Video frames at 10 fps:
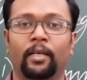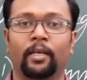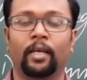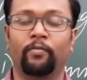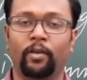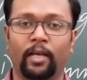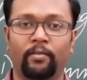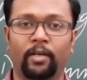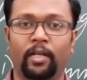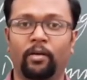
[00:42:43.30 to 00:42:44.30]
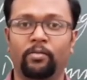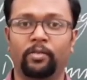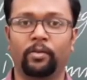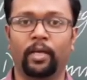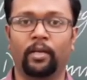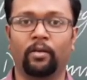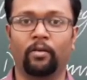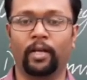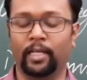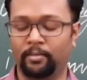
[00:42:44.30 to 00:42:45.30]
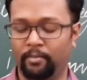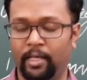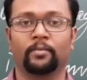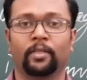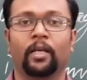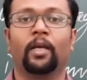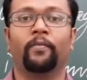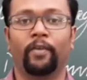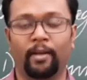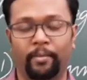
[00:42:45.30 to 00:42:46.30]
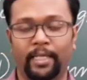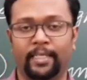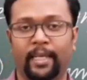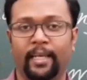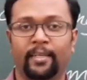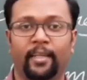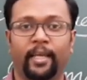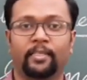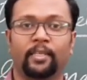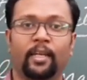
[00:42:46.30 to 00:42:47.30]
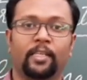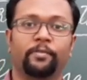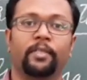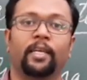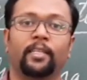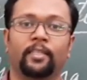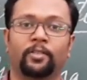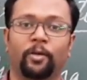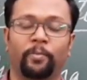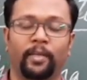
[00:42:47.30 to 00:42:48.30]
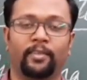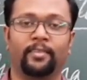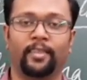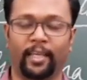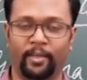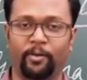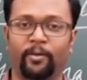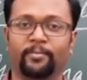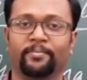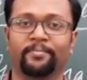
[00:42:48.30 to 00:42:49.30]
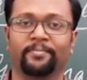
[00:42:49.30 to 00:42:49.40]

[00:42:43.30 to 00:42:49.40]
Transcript: If you have any doubts, you can contact me. We will meet again in the next class with another topic. Thank you all.